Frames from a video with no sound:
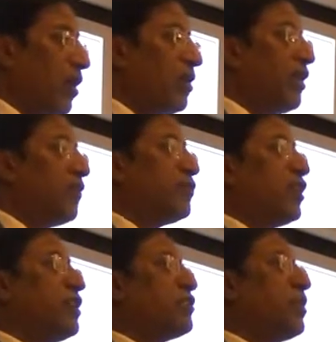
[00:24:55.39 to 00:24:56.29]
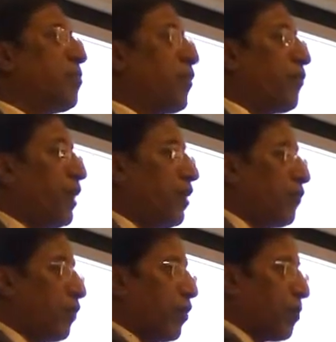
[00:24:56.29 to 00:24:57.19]
They have changed the profile
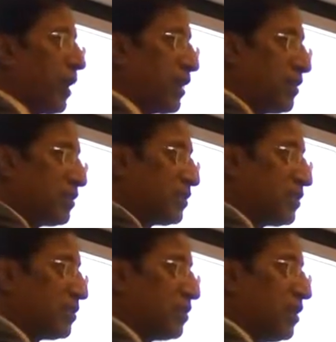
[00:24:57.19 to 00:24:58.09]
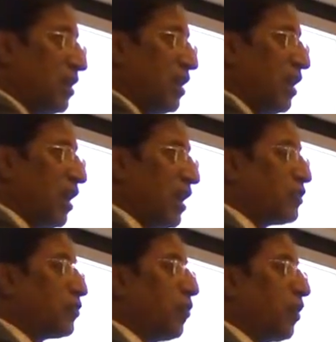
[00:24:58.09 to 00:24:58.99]
of your practice as
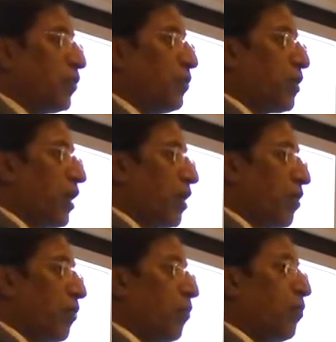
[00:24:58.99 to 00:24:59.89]
to what you can do,